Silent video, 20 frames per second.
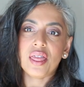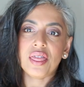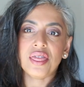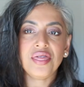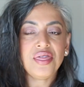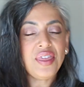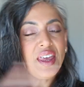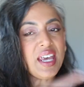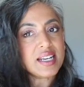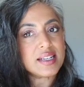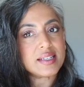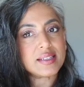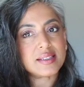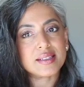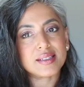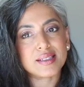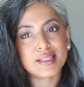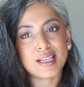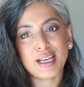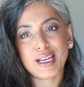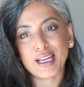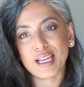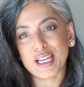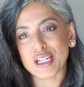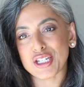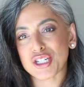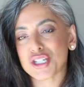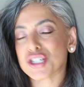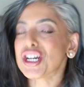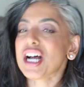This
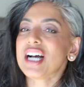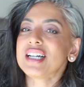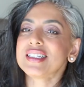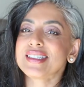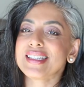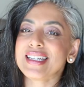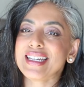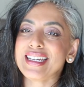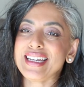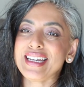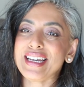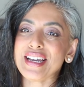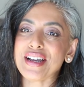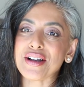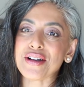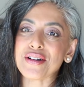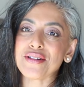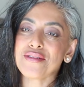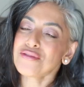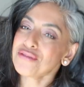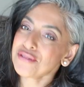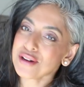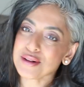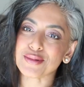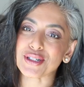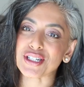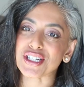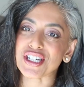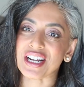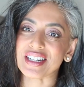is Shanti from
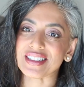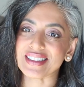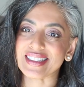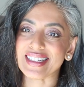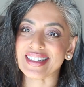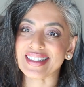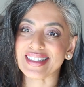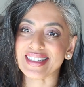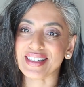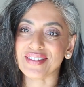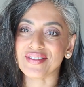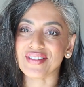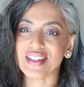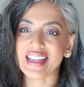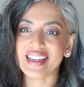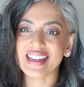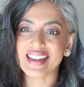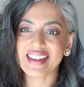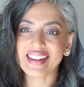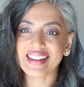Shanti TV.